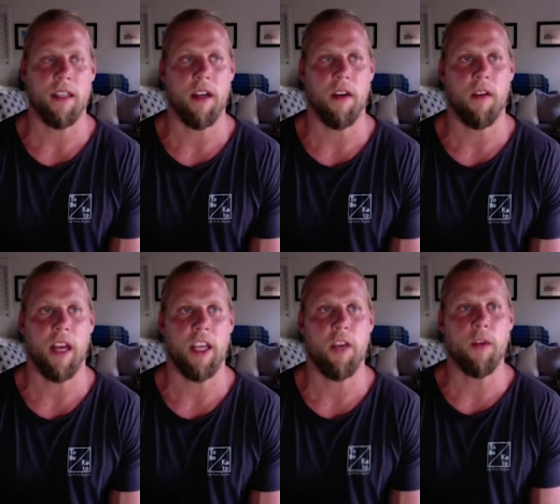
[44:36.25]
You know,
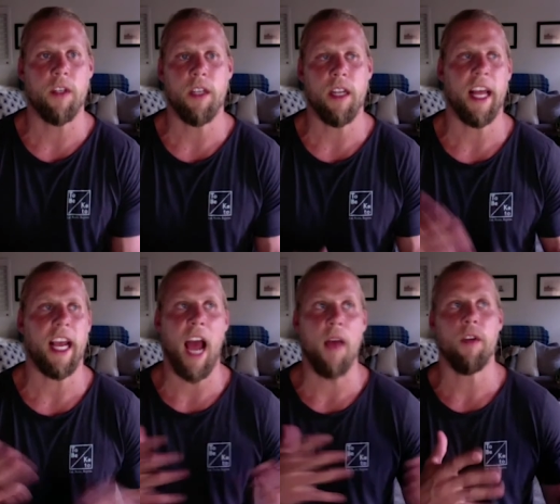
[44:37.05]
like you would, like
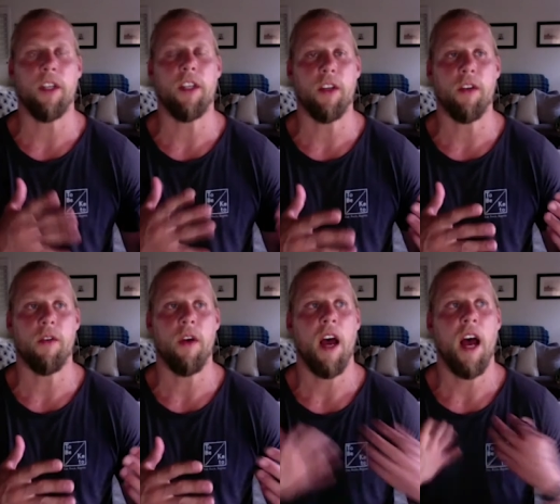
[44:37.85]
I would
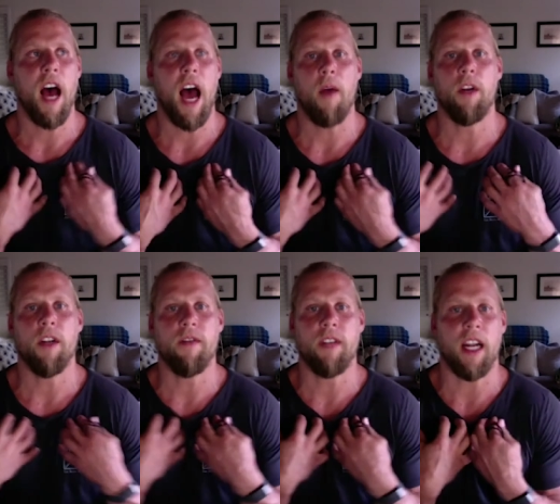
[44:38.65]
do, I would
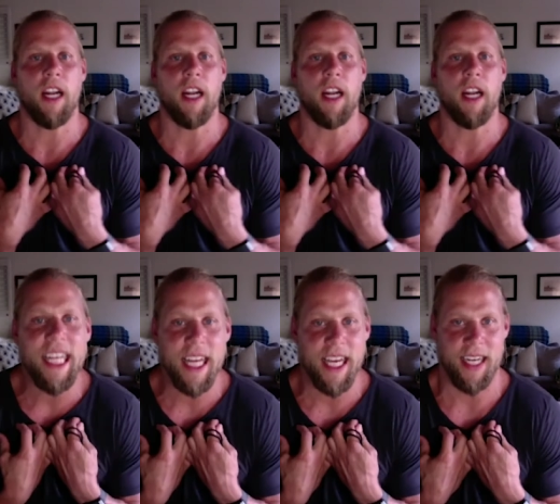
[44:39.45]
have done
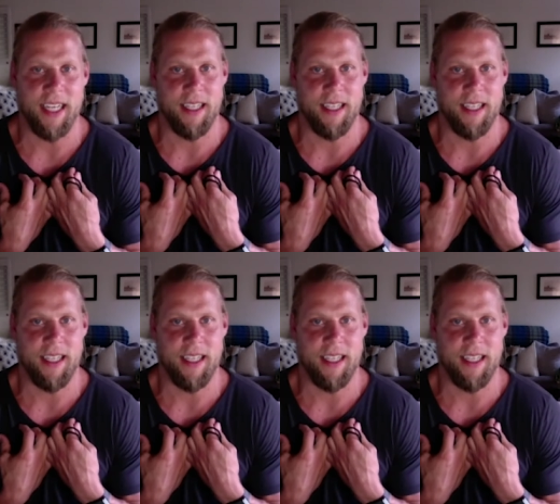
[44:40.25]
anything